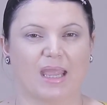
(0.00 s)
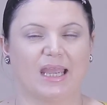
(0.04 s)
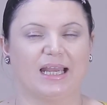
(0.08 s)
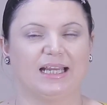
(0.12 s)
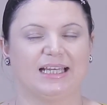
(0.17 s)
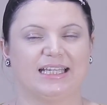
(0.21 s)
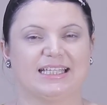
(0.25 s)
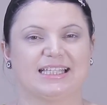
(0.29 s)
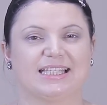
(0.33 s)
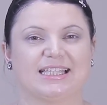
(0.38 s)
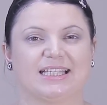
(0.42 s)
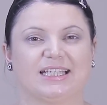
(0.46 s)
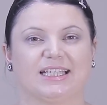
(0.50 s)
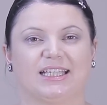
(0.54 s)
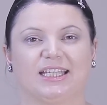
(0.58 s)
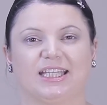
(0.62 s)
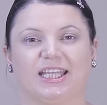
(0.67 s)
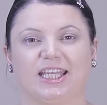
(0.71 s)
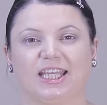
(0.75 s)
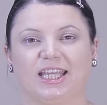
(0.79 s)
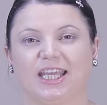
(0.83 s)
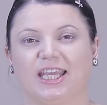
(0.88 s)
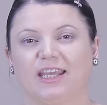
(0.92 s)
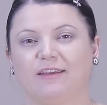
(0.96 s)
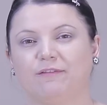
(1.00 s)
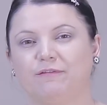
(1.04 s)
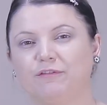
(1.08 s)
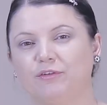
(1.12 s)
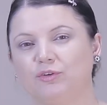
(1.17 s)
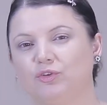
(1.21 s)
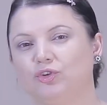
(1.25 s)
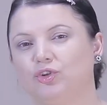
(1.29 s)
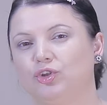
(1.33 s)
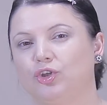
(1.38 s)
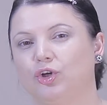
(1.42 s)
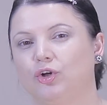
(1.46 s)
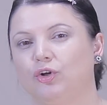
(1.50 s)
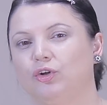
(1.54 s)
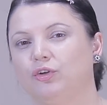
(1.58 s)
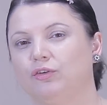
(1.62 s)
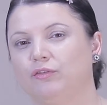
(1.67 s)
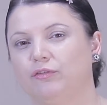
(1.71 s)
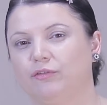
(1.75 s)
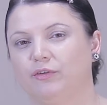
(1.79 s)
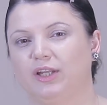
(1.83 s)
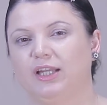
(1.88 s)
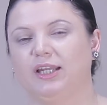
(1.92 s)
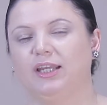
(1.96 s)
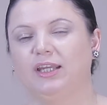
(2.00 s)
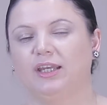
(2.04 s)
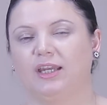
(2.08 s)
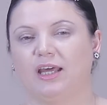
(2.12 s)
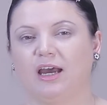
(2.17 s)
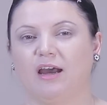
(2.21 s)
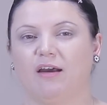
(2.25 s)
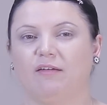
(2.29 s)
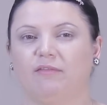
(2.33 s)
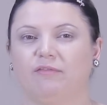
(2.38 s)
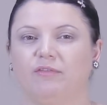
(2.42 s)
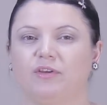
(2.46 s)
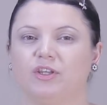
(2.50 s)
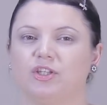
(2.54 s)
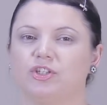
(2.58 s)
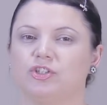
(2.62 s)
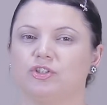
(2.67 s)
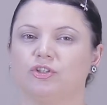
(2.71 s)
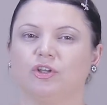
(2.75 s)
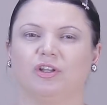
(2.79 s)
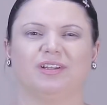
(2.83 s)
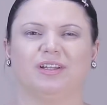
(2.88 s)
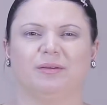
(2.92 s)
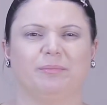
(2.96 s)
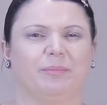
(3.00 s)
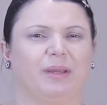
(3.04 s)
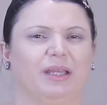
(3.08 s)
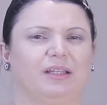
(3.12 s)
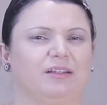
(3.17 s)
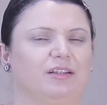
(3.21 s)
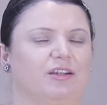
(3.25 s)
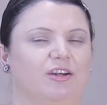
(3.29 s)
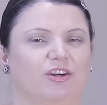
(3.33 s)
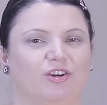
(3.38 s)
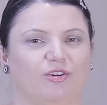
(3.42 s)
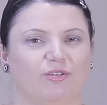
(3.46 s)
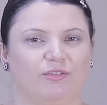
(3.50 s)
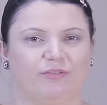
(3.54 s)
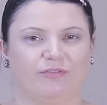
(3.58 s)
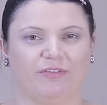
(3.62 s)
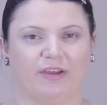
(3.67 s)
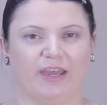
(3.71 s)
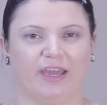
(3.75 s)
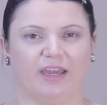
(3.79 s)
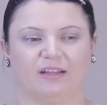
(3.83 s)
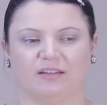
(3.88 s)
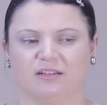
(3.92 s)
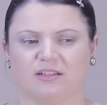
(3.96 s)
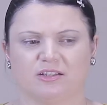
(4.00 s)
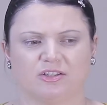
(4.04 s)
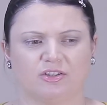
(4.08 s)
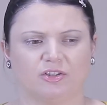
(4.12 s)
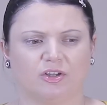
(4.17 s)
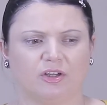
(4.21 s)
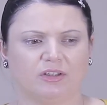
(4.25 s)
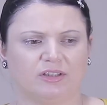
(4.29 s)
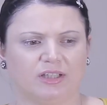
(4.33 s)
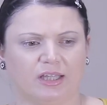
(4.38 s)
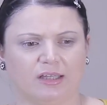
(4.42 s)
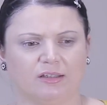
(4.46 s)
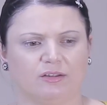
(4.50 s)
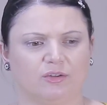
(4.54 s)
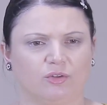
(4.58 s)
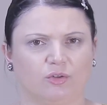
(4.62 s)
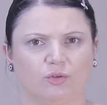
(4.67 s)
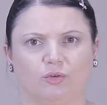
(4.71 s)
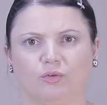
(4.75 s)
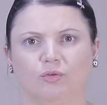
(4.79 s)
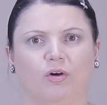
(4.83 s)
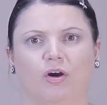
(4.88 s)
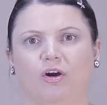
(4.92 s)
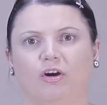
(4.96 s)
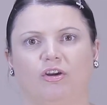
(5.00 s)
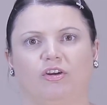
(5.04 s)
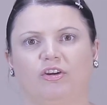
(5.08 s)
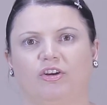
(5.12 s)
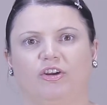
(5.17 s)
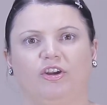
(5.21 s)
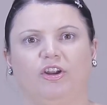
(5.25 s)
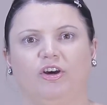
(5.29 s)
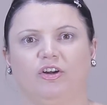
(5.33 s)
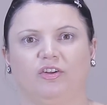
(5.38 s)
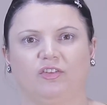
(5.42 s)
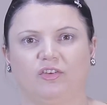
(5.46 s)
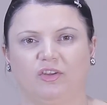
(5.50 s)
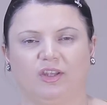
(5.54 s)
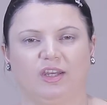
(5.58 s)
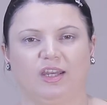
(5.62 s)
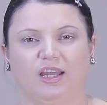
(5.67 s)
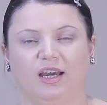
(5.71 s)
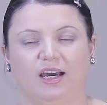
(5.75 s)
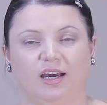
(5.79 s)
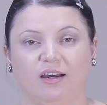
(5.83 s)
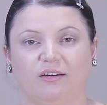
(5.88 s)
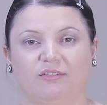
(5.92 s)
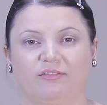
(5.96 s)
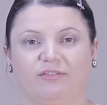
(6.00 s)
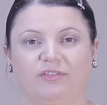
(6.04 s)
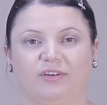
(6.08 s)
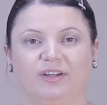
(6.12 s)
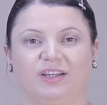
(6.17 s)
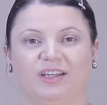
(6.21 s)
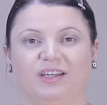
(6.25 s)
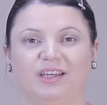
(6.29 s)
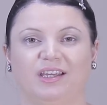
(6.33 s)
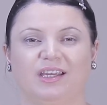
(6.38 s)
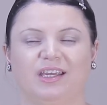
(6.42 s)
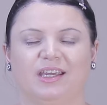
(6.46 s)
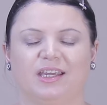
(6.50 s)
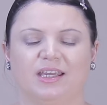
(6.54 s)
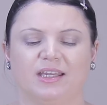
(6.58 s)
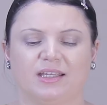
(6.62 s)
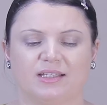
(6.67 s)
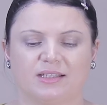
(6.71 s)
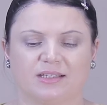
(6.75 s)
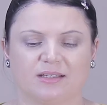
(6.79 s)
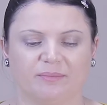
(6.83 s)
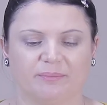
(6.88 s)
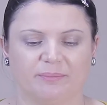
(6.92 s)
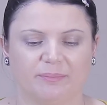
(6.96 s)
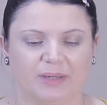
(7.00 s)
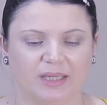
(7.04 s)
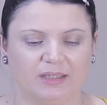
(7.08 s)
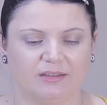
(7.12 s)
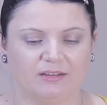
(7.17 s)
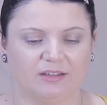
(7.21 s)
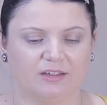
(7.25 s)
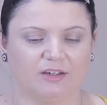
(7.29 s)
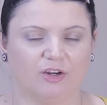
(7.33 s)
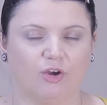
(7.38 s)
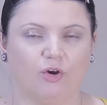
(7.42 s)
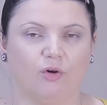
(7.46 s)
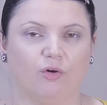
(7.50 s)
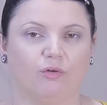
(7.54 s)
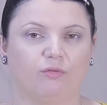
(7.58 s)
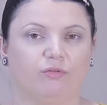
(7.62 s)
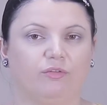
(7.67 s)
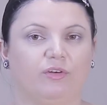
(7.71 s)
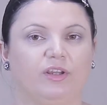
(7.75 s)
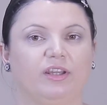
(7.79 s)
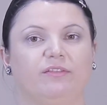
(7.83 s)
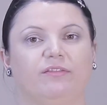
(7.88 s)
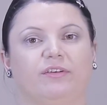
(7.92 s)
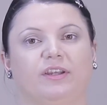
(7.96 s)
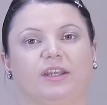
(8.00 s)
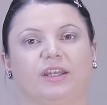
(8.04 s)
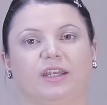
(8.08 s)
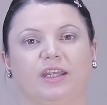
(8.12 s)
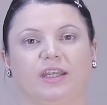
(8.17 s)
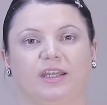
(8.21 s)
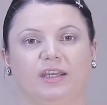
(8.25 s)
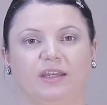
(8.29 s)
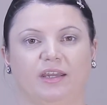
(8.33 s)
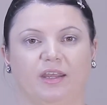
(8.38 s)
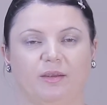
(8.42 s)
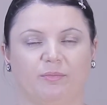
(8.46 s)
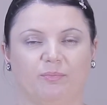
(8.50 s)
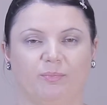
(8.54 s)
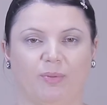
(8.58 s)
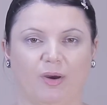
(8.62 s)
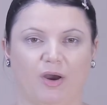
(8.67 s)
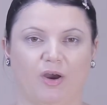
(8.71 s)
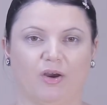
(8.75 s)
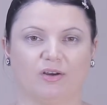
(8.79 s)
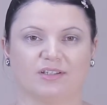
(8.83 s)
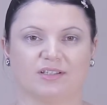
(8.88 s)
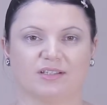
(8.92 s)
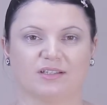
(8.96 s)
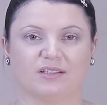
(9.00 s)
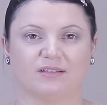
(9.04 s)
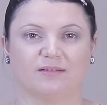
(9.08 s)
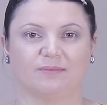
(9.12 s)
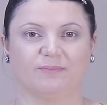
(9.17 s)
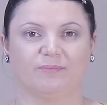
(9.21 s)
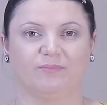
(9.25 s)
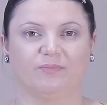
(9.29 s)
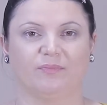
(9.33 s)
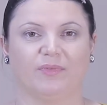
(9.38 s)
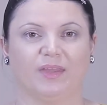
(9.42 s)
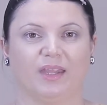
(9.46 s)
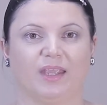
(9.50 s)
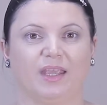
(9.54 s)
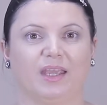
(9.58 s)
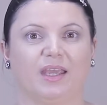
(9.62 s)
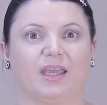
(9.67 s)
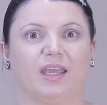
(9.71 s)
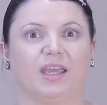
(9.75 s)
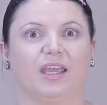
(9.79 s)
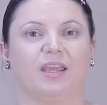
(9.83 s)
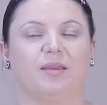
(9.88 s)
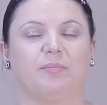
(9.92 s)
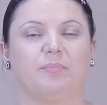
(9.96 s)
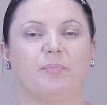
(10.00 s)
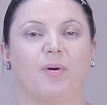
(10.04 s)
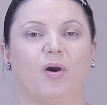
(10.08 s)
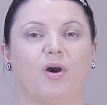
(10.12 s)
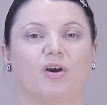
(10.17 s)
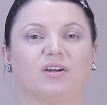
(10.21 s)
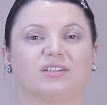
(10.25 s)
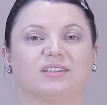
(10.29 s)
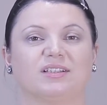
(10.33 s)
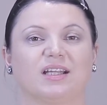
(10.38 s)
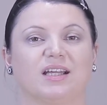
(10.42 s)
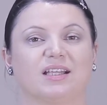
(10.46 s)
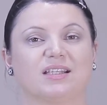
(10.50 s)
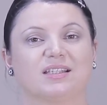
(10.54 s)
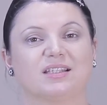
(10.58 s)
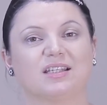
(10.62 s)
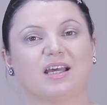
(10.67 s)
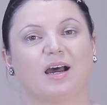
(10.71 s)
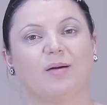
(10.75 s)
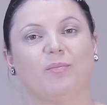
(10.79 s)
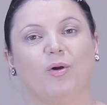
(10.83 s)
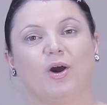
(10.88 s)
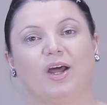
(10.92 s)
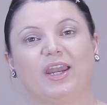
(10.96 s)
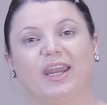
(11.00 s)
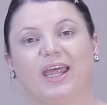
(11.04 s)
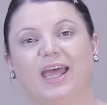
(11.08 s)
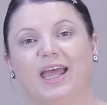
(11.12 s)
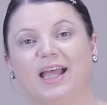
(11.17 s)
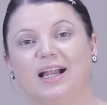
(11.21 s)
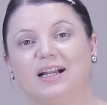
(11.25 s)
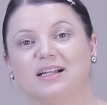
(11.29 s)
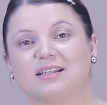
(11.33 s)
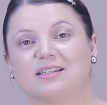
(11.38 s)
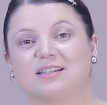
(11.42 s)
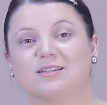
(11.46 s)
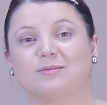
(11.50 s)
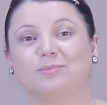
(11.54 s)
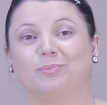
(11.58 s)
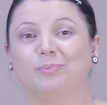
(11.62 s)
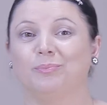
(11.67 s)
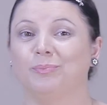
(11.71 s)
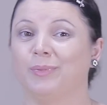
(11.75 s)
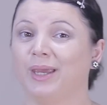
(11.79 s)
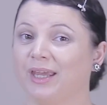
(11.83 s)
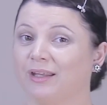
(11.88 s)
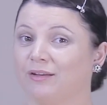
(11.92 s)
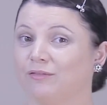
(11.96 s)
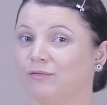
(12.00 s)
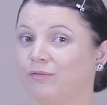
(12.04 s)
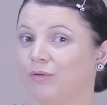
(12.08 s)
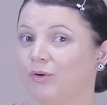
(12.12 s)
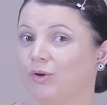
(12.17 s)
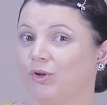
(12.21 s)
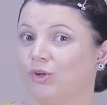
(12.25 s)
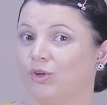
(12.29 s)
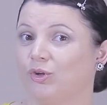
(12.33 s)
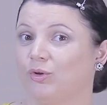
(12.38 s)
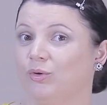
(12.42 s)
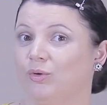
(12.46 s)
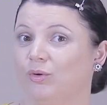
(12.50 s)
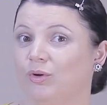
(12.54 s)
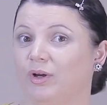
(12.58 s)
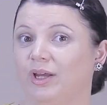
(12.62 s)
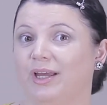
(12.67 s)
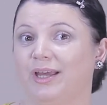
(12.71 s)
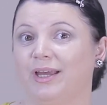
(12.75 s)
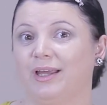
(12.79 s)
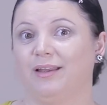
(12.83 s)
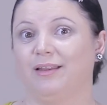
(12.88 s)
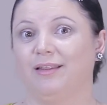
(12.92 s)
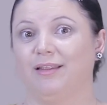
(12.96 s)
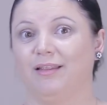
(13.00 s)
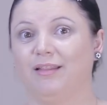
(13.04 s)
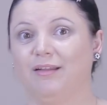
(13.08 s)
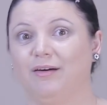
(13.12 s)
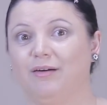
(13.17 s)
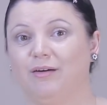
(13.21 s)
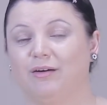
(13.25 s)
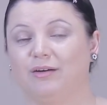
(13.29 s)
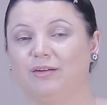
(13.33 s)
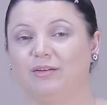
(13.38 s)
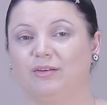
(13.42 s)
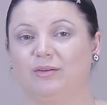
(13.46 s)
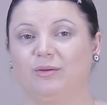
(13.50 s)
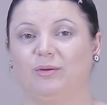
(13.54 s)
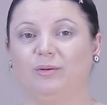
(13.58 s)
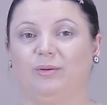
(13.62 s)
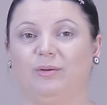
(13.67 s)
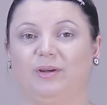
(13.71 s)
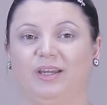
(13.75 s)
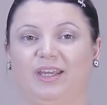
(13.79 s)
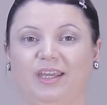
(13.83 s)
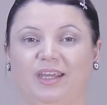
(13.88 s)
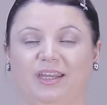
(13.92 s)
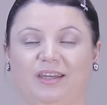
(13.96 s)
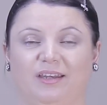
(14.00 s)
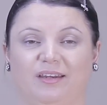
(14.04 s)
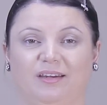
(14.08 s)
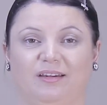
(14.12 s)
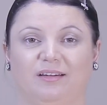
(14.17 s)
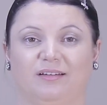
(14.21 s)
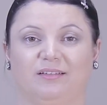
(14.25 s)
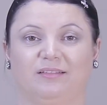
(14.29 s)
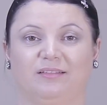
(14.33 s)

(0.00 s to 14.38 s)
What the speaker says: Listen, if you don't feel enough, it's not a matter of fact. It's not that you are not enough. It's a matter of living in a box. A box that someone else made for you and locked you in.